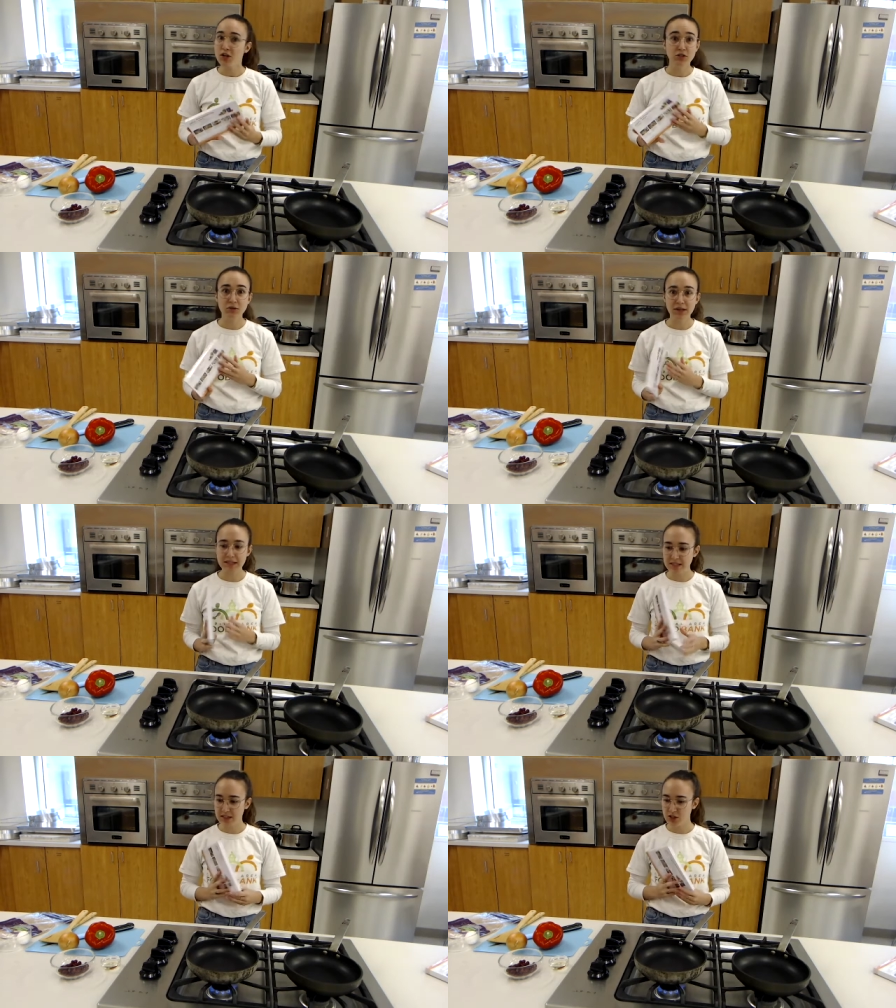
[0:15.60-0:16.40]
So
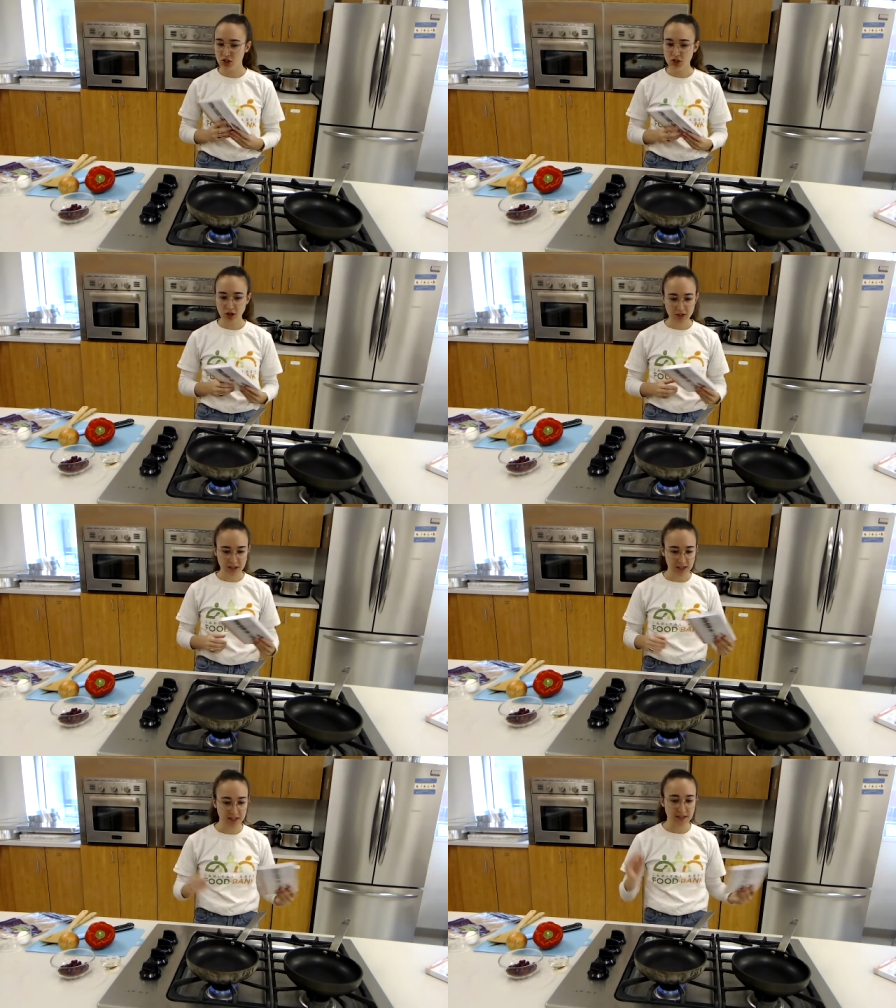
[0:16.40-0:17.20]
let's get
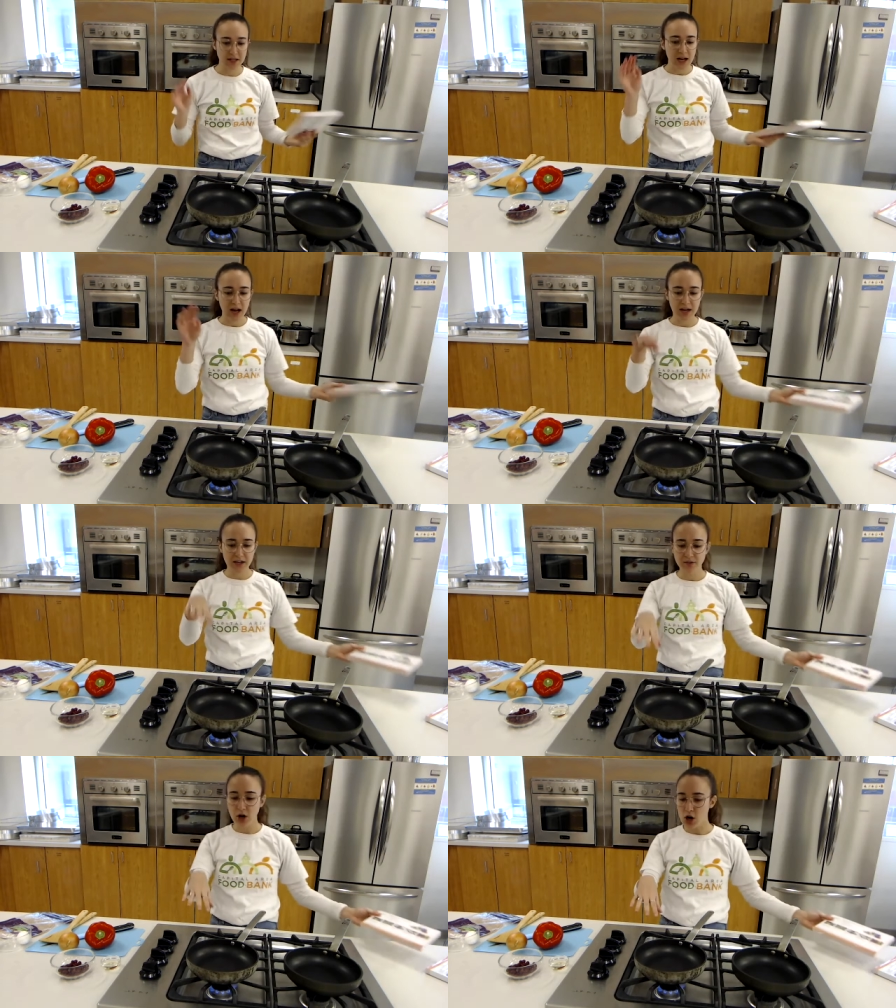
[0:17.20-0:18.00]
started. I
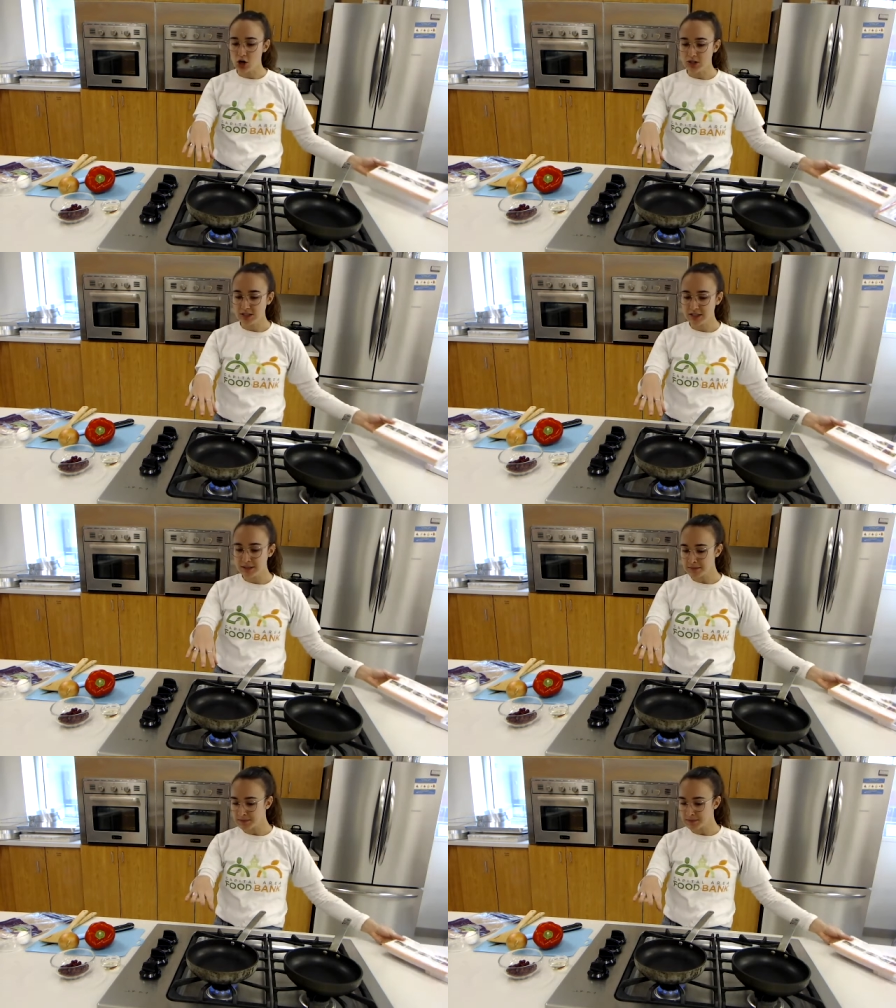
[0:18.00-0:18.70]
have already